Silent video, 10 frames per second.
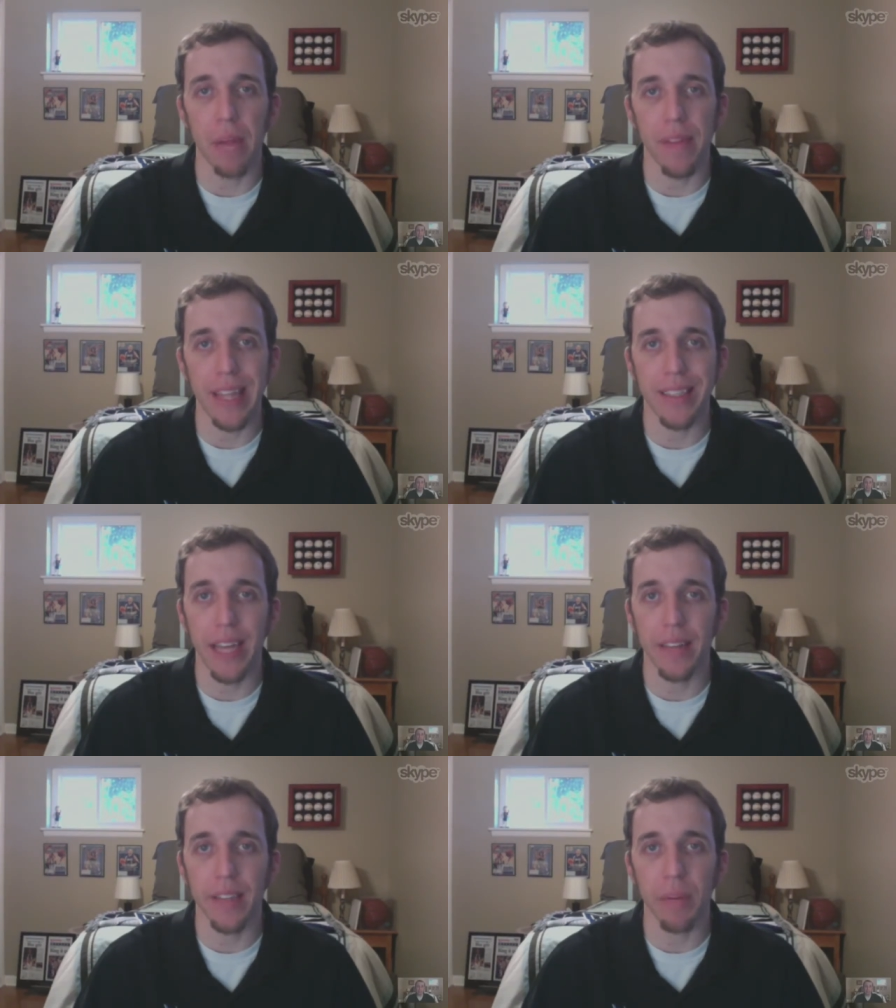of that
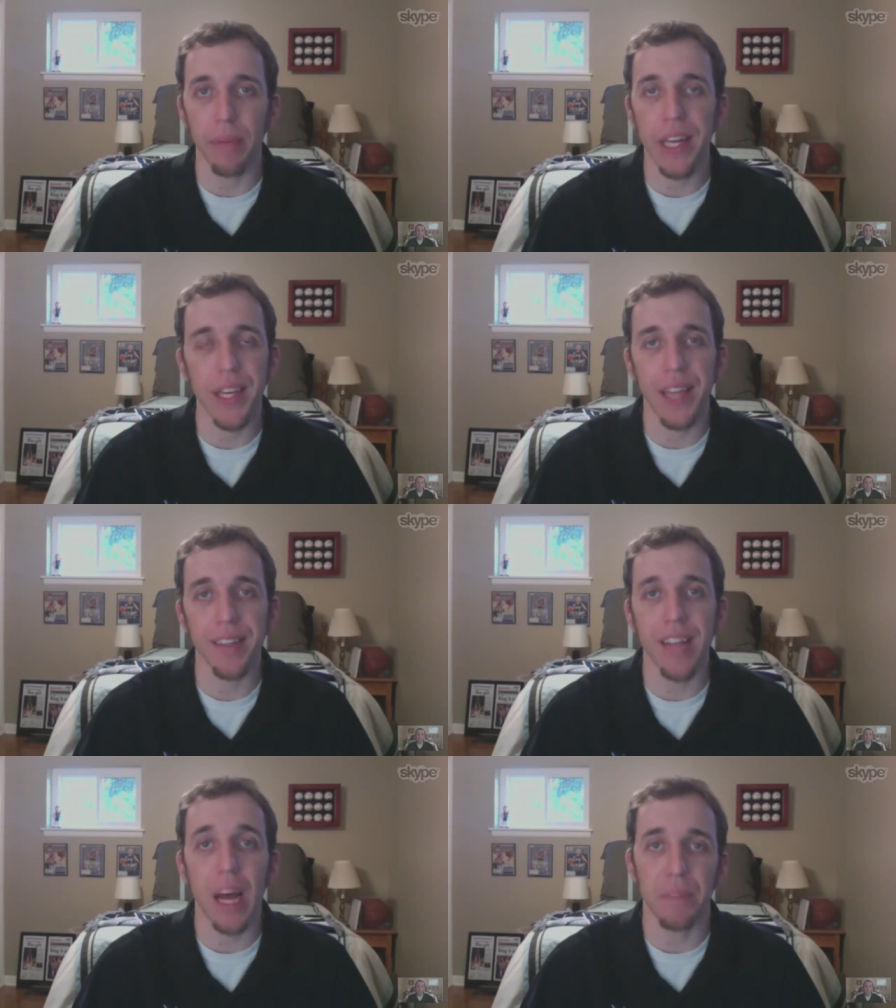second tier, but he, he's a
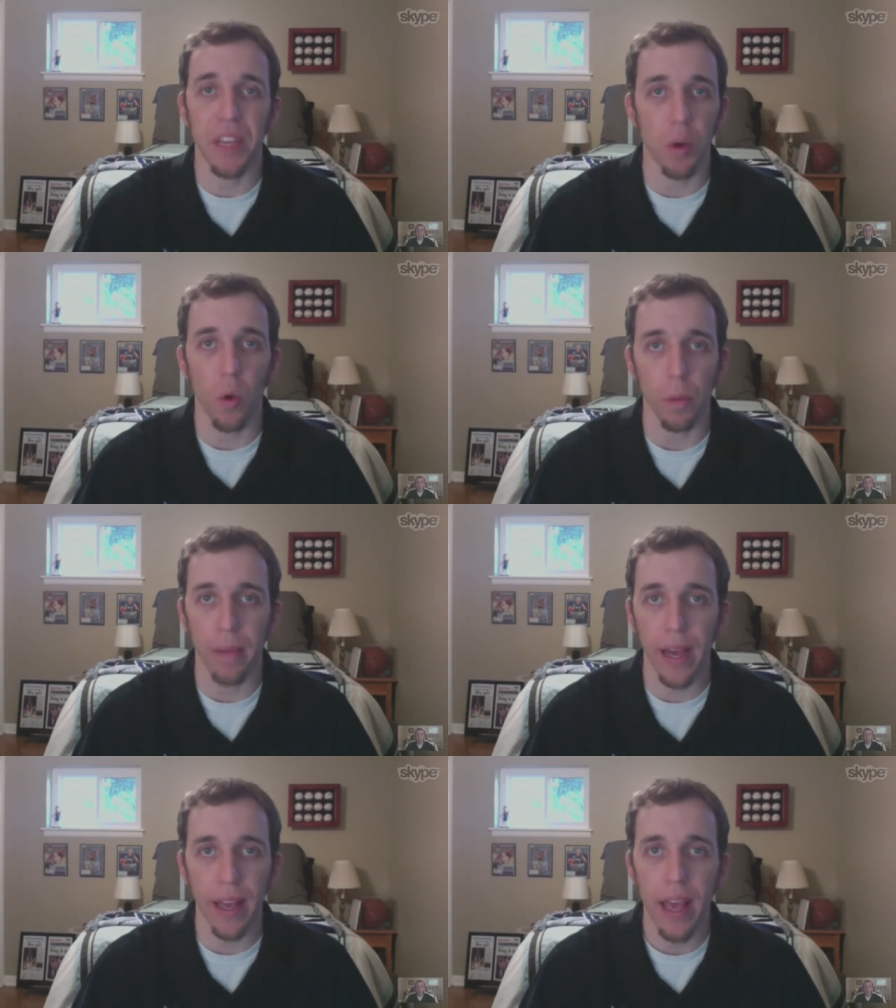top 10
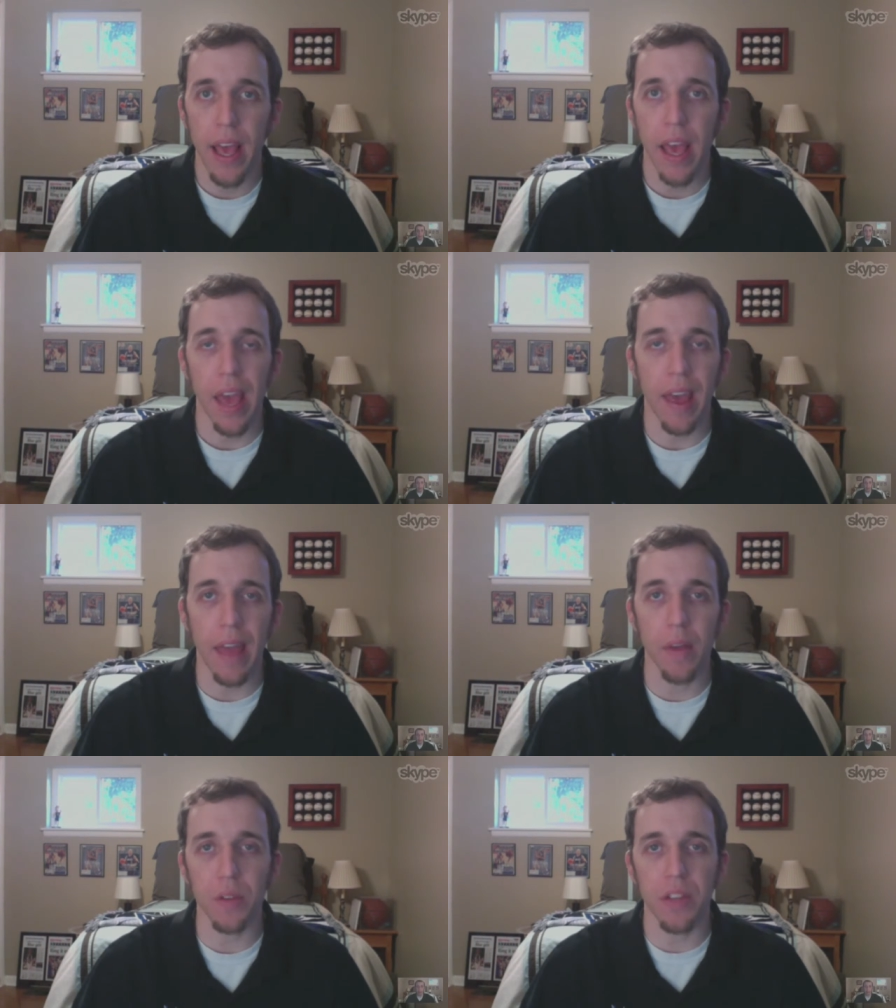quarterback. And,
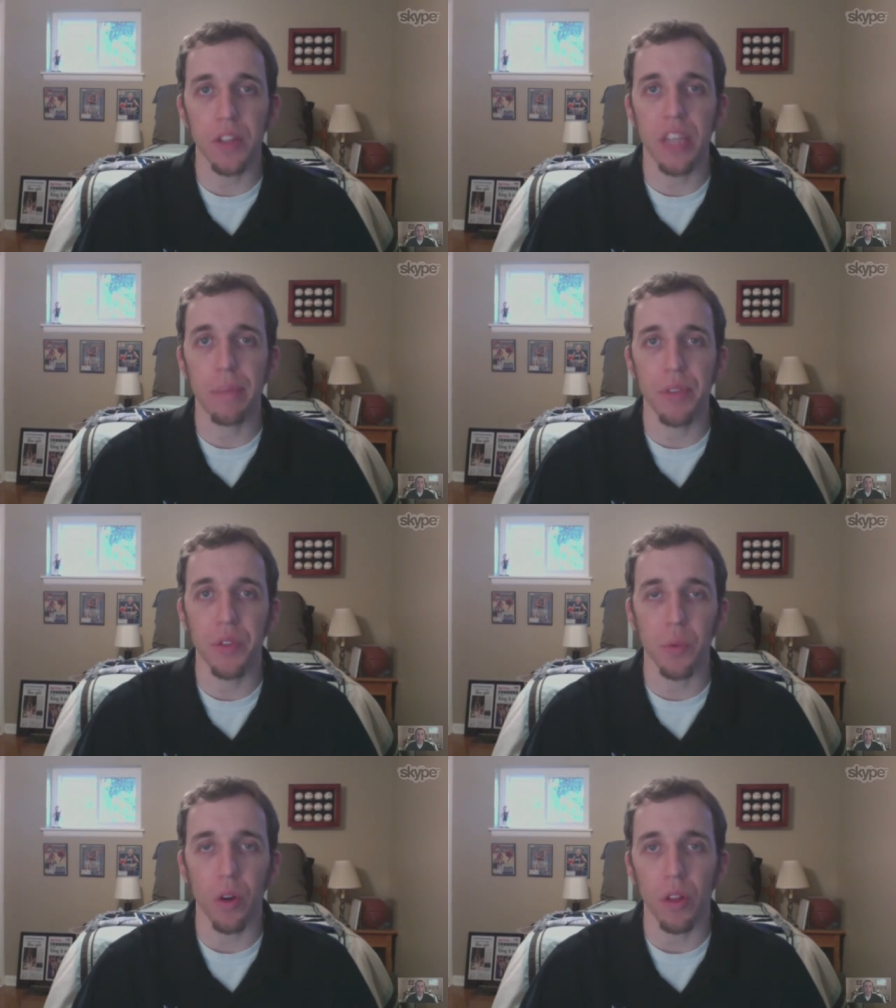and, those
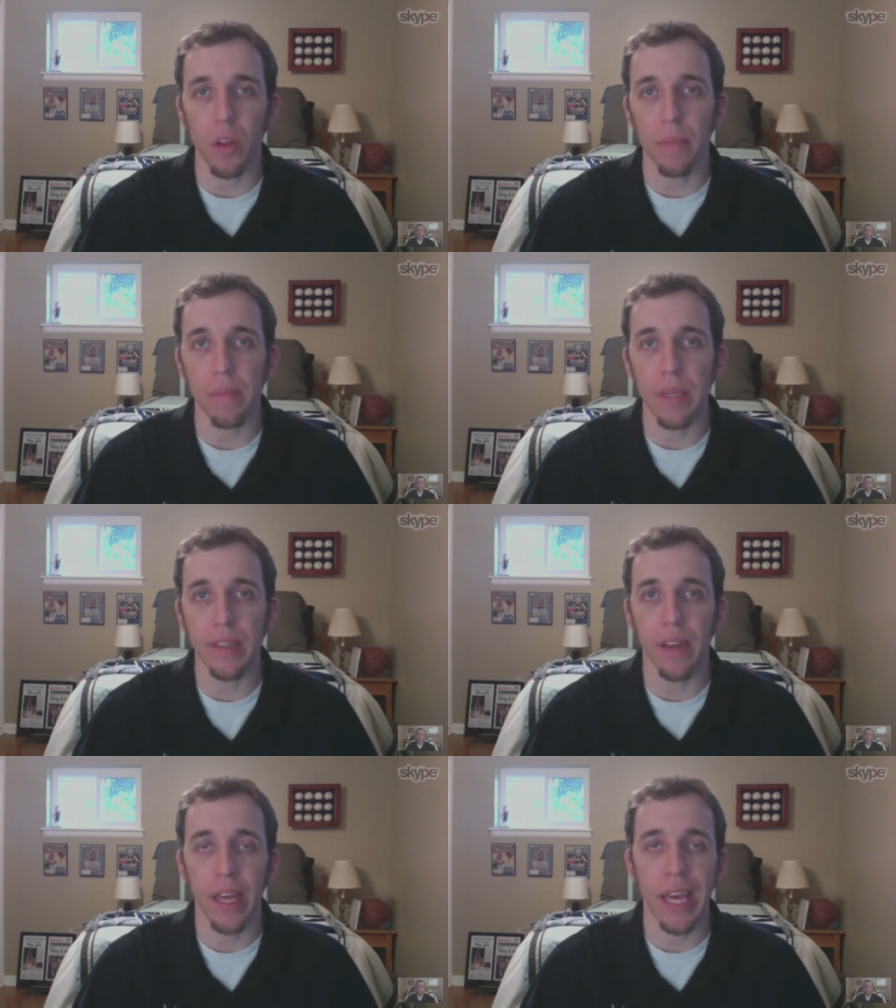interceptions were a little bit
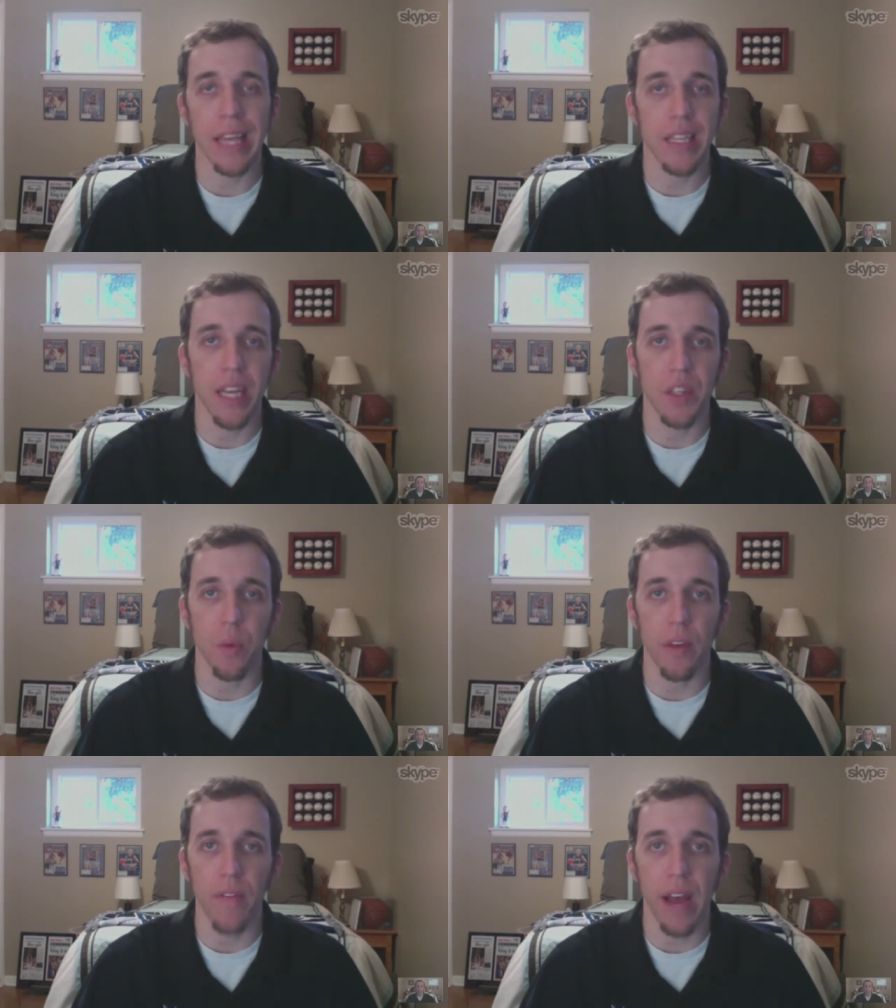misleading. Yes, he had
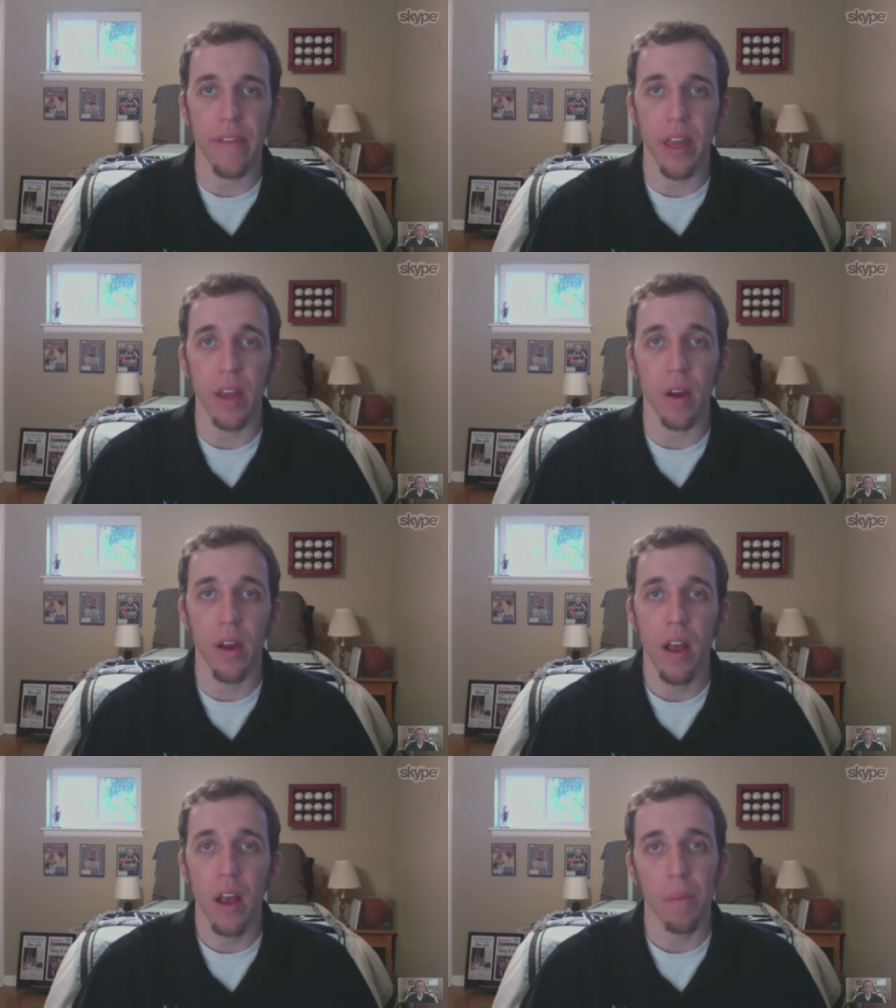25 that year,
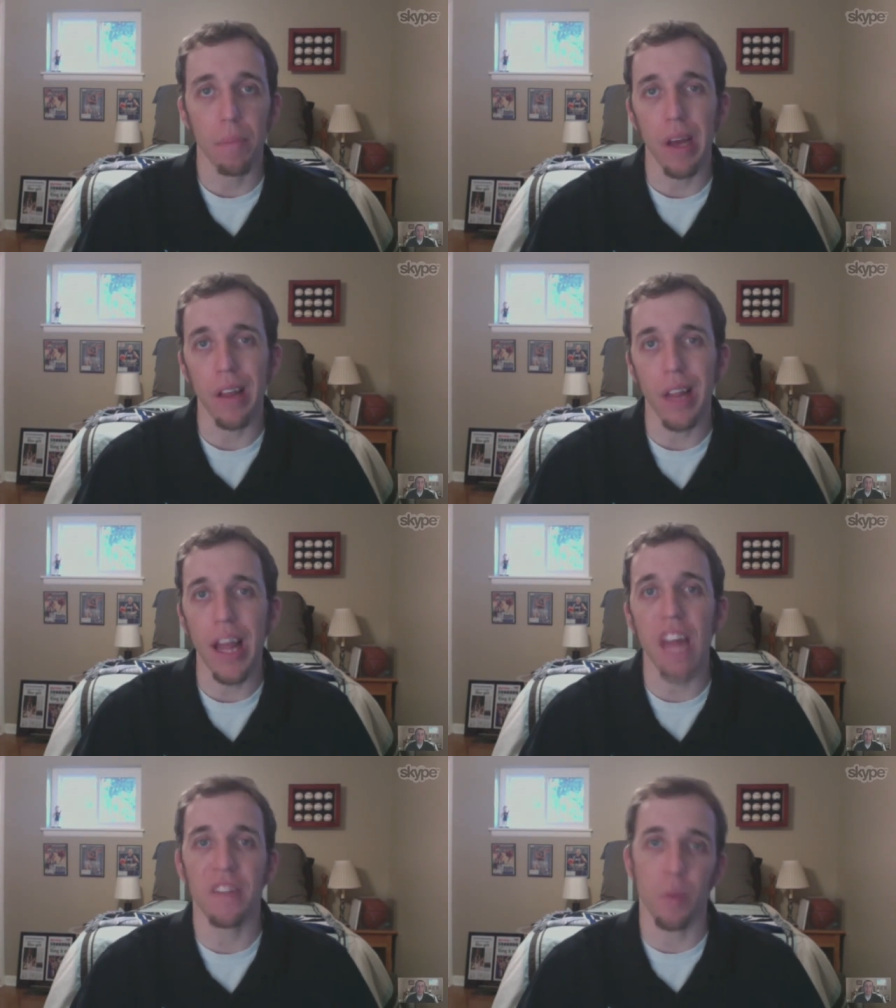but a
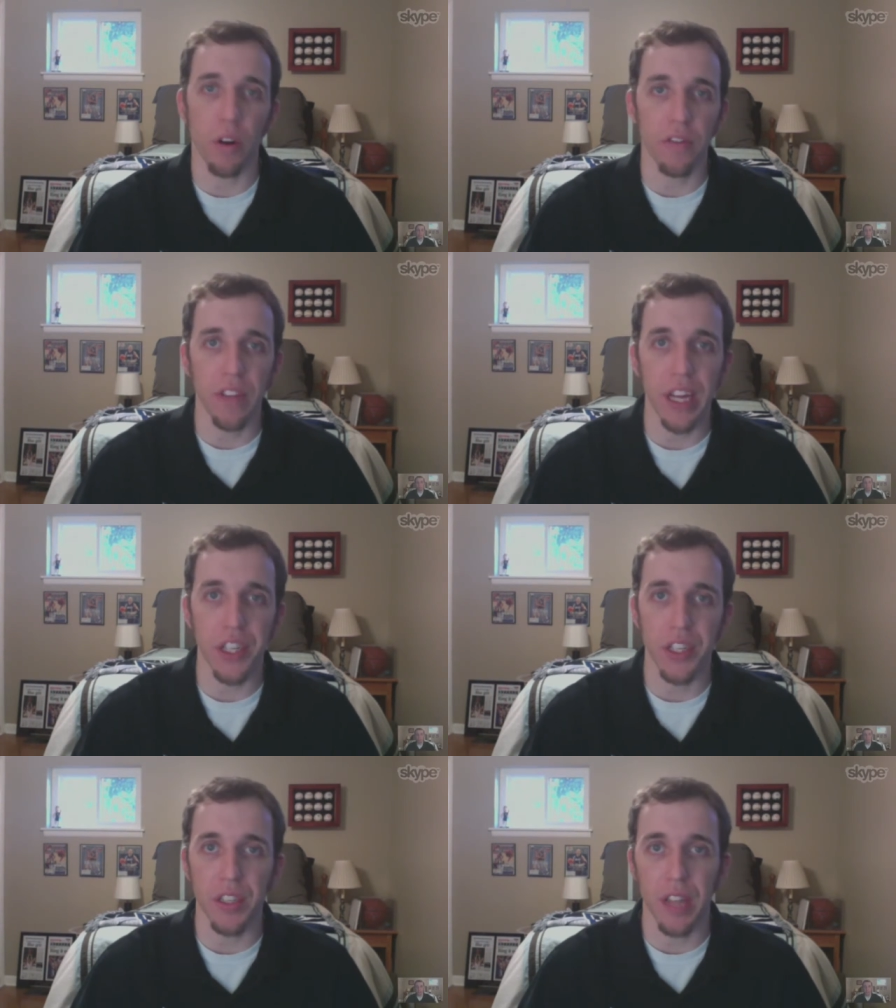lot of them were
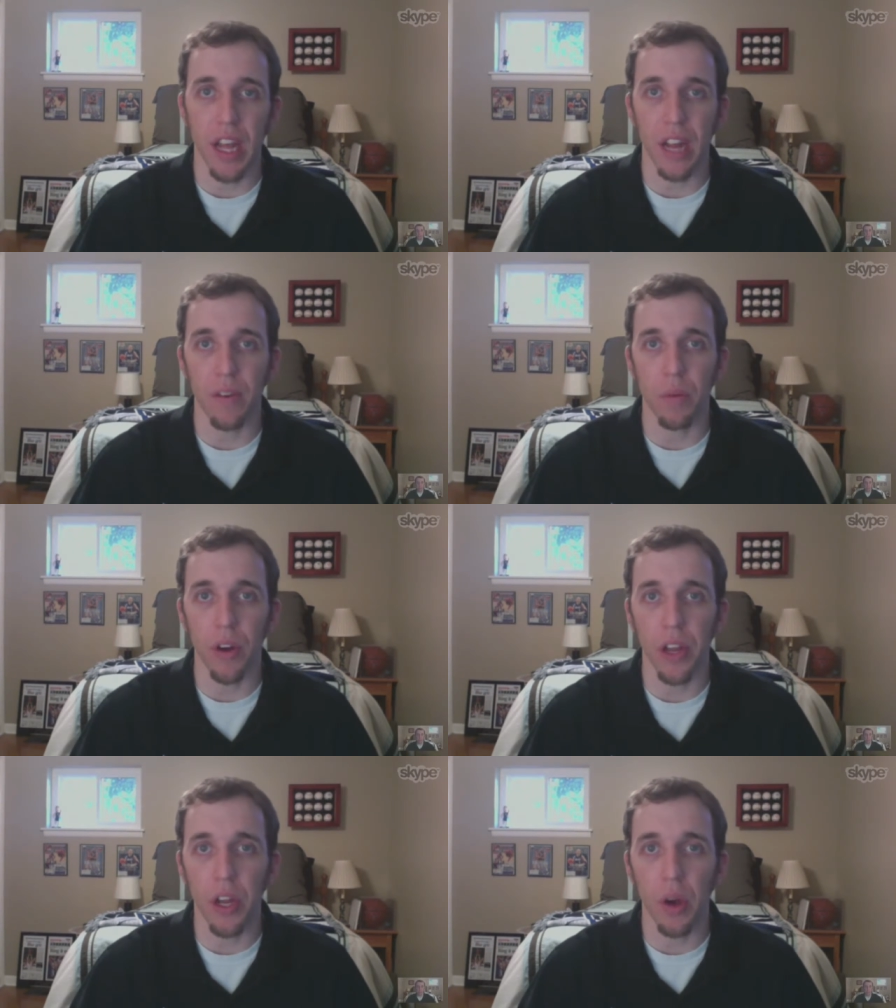deflections. A lot of them were,
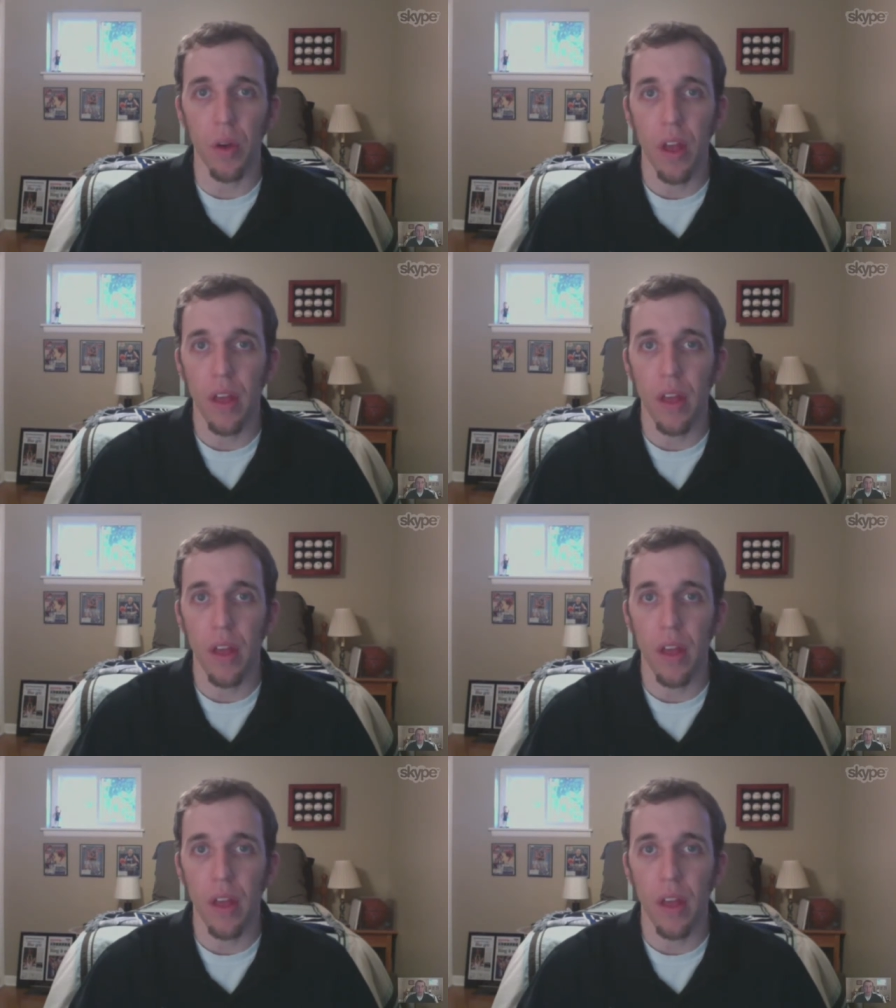you know,